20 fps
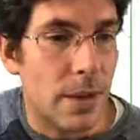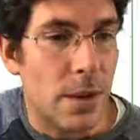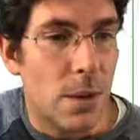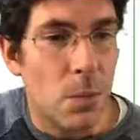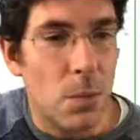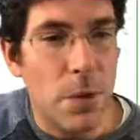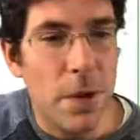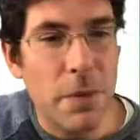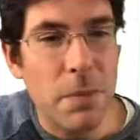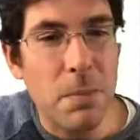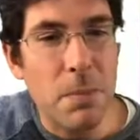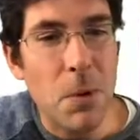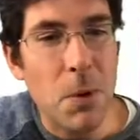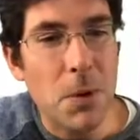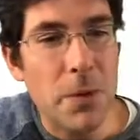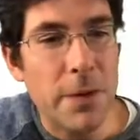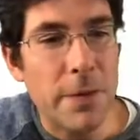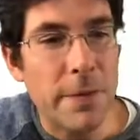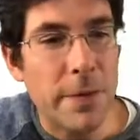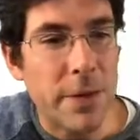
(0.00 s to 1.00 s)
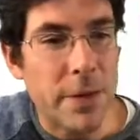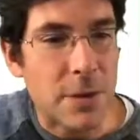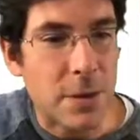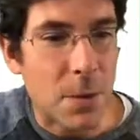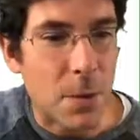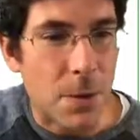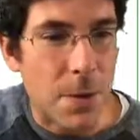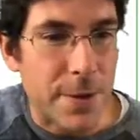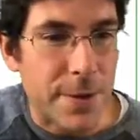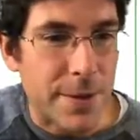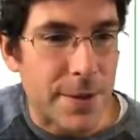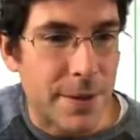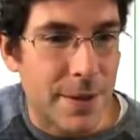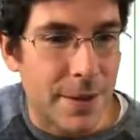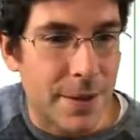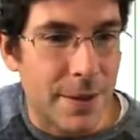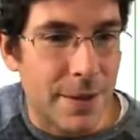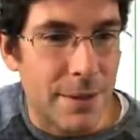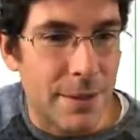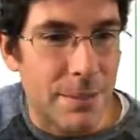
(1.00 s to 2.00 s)
with most of the scores
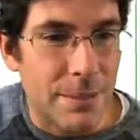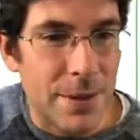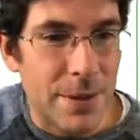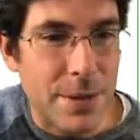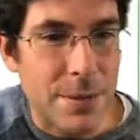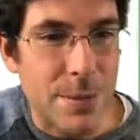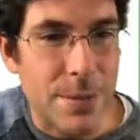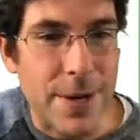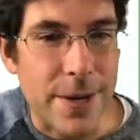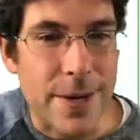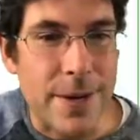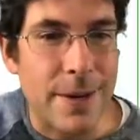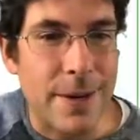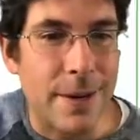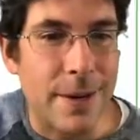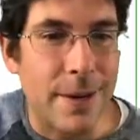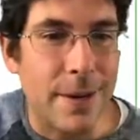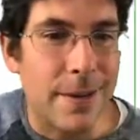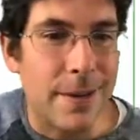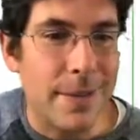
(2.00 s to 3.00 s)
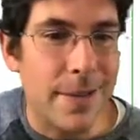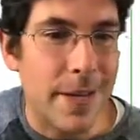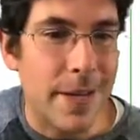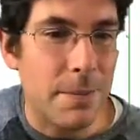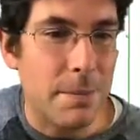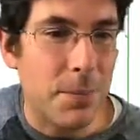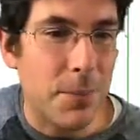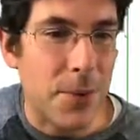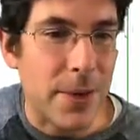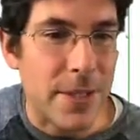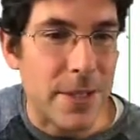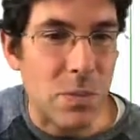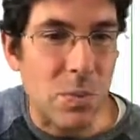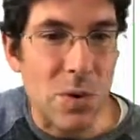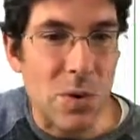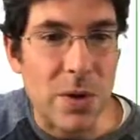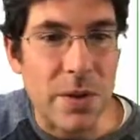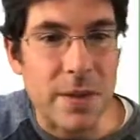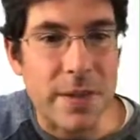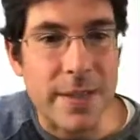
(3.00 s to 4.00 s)
between 10 points
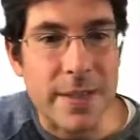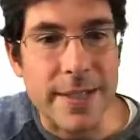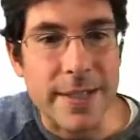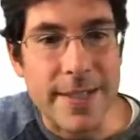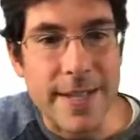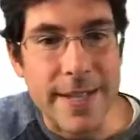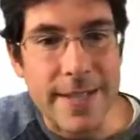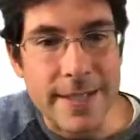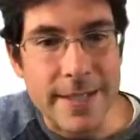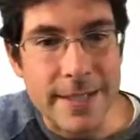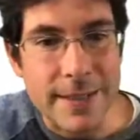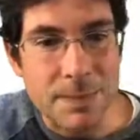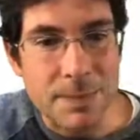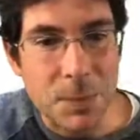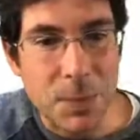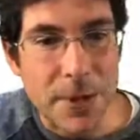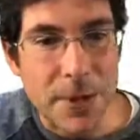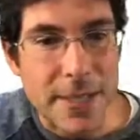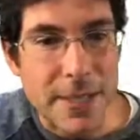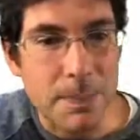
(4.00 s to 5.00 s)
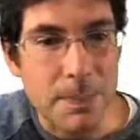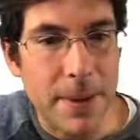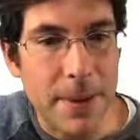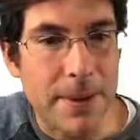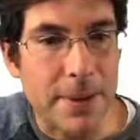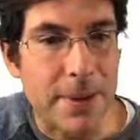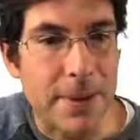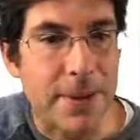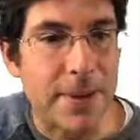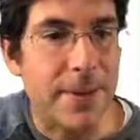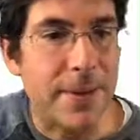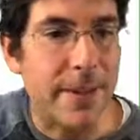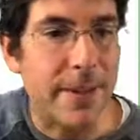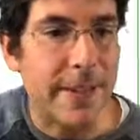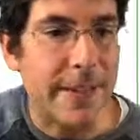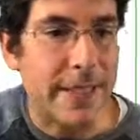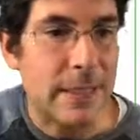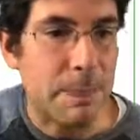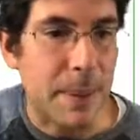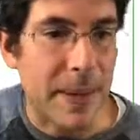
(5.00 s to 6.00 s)
worse and 10 points better than
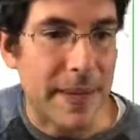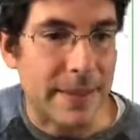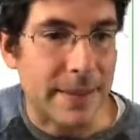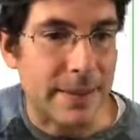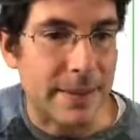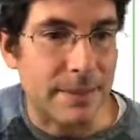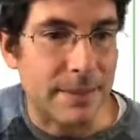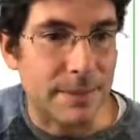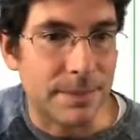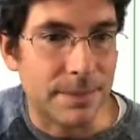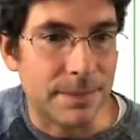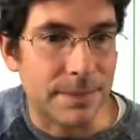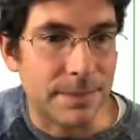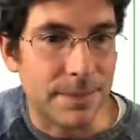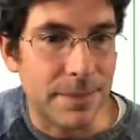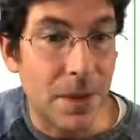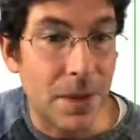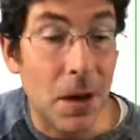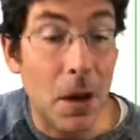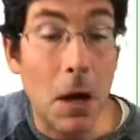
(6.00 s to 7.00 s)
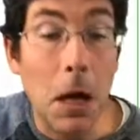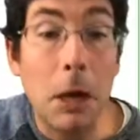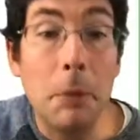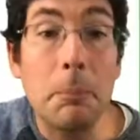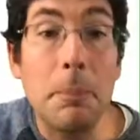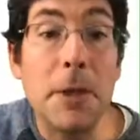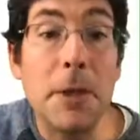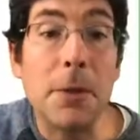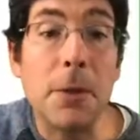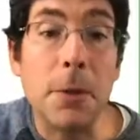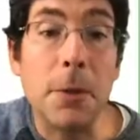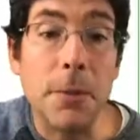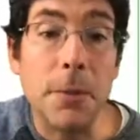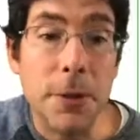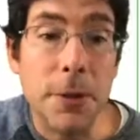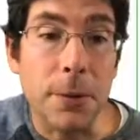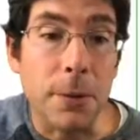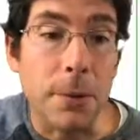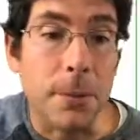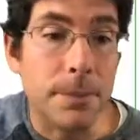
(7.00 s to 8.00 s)
expected on midterm
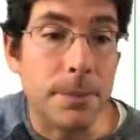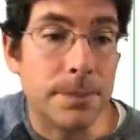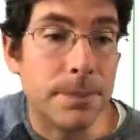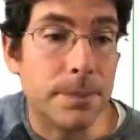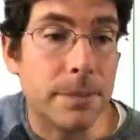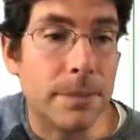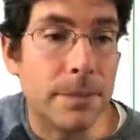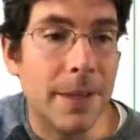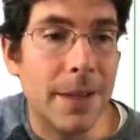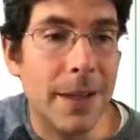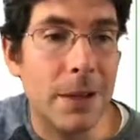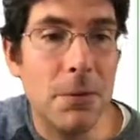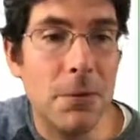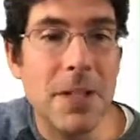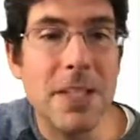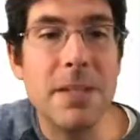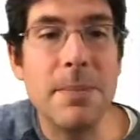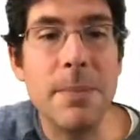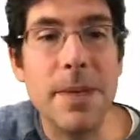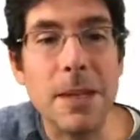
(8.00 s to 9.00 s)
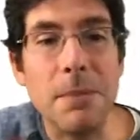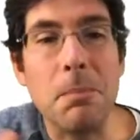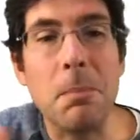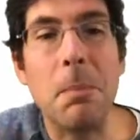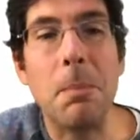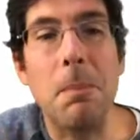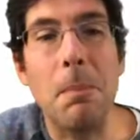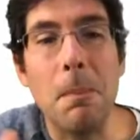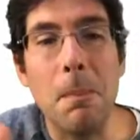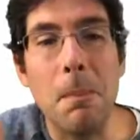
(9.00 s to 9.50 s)
2. And what does it mean